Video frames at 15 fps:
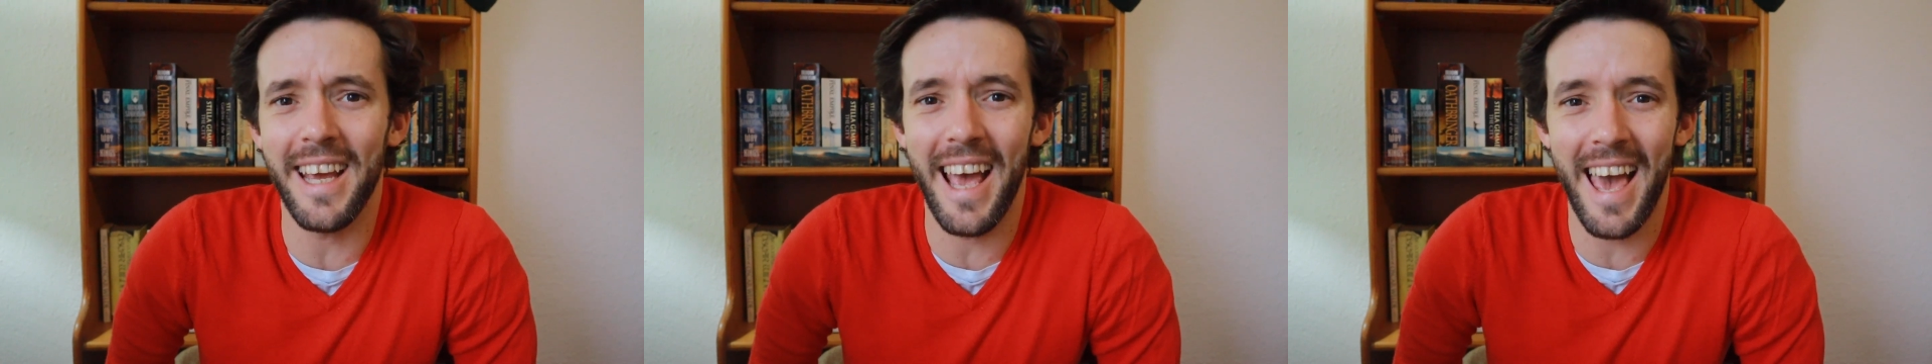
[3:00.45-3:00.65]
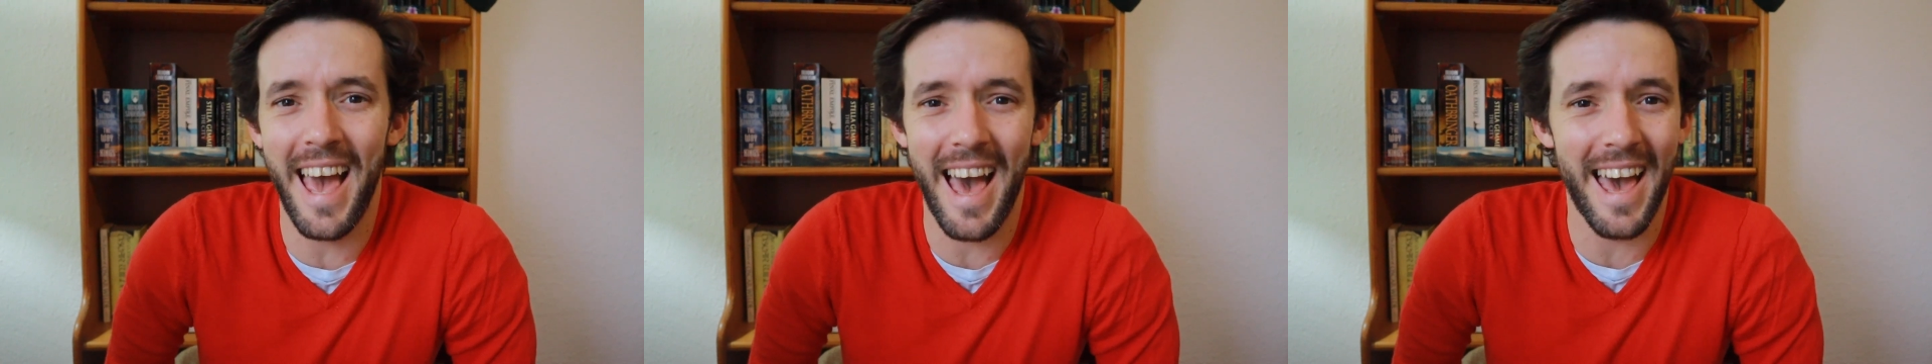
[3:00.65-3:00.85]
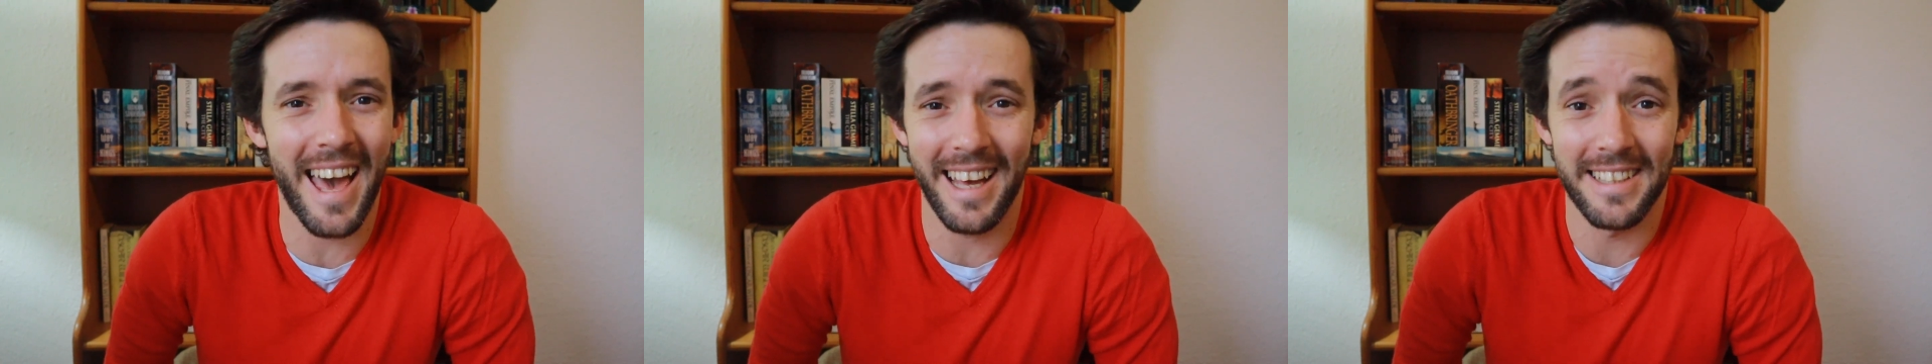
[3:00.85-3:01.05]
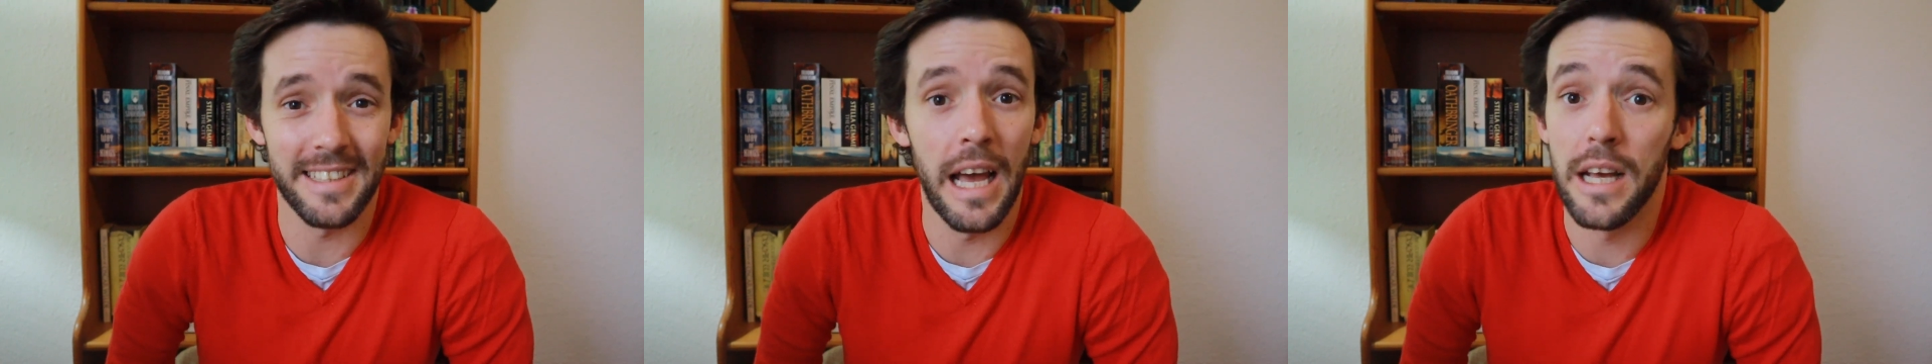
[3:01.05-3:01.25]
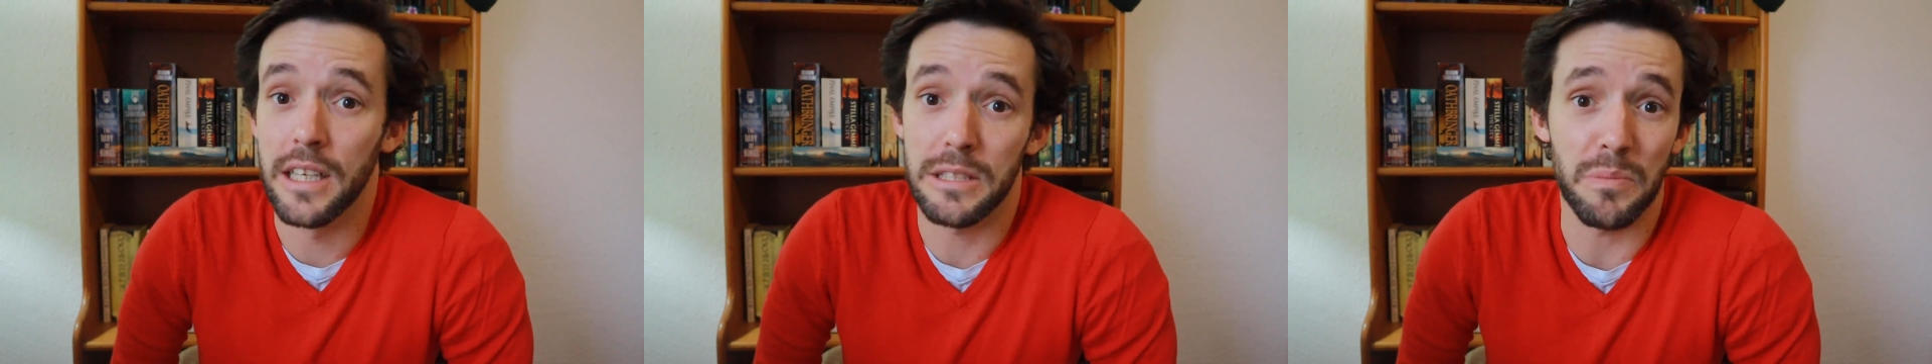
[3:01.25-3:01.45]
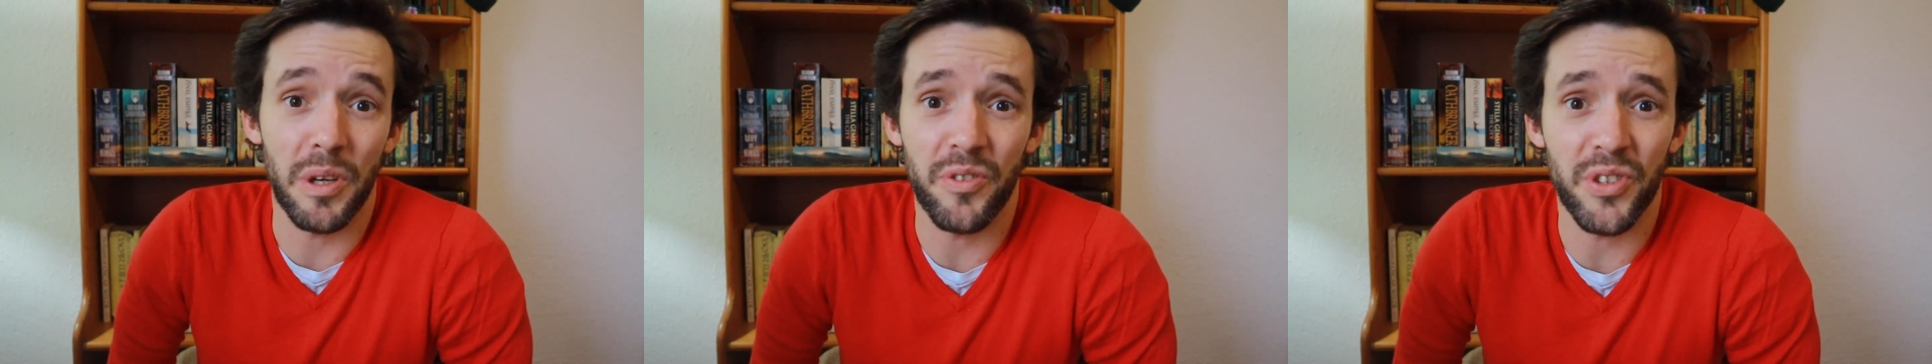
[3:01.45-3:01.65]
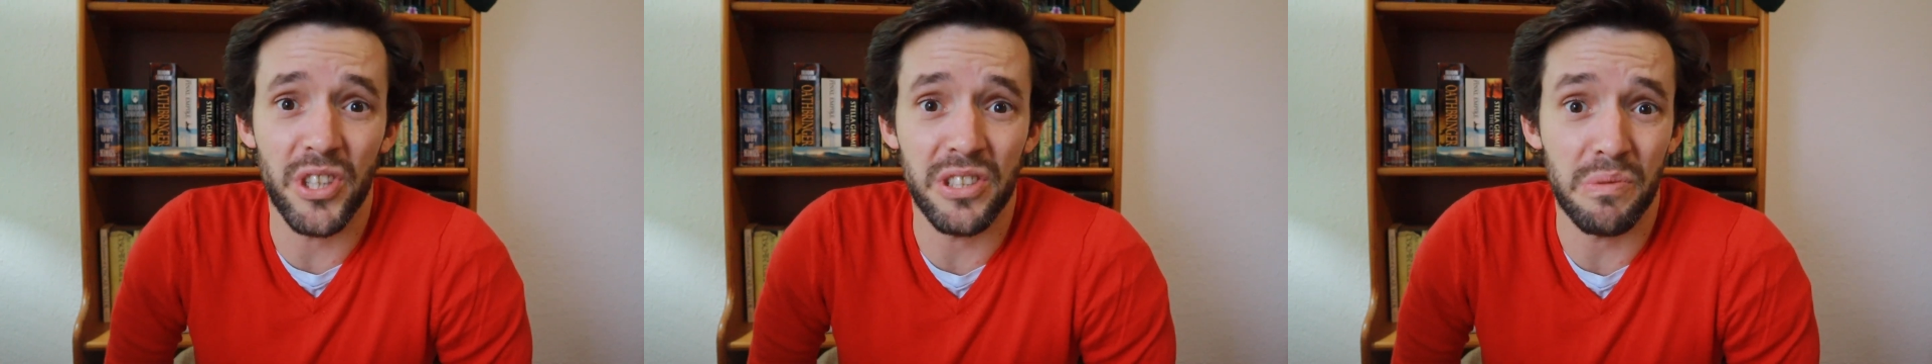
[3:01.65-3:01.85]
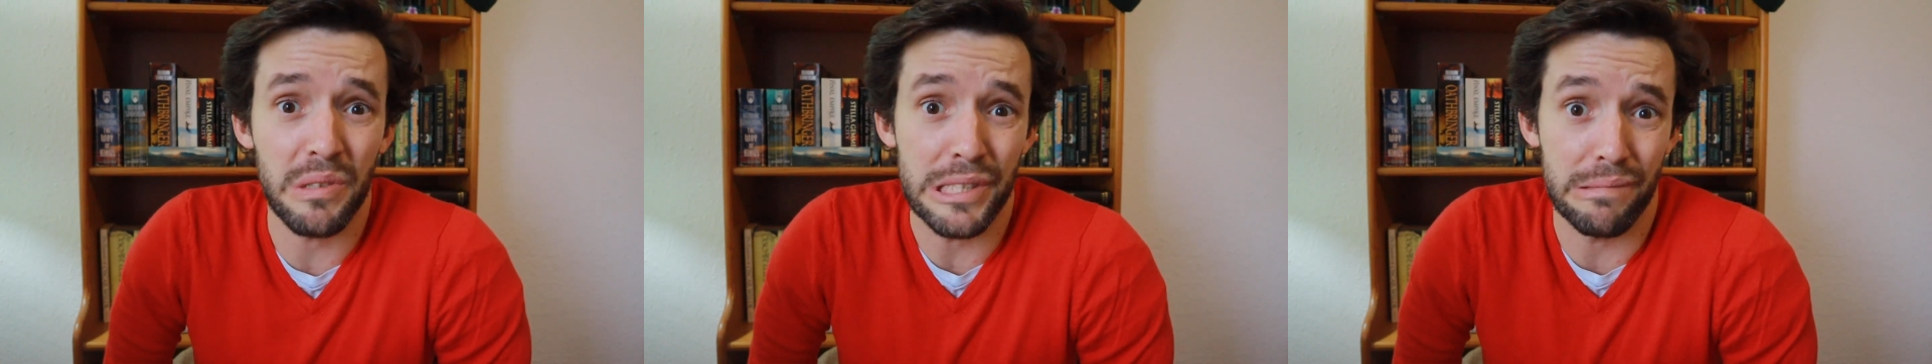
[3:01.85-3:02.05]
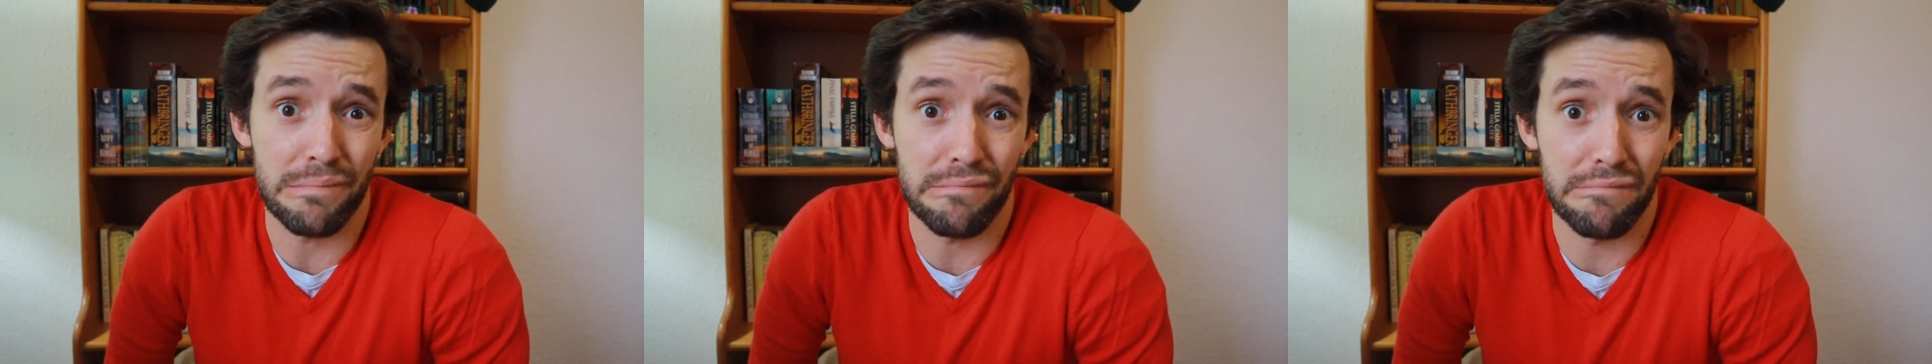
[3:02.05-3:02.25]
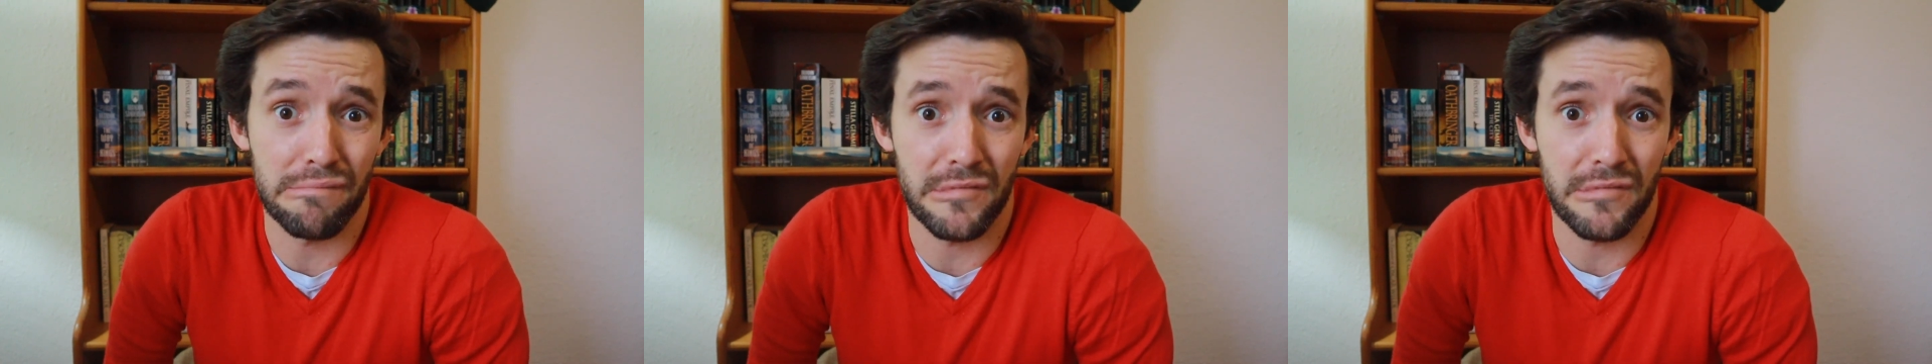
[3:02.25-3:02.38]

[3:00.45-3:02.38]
it's my first one.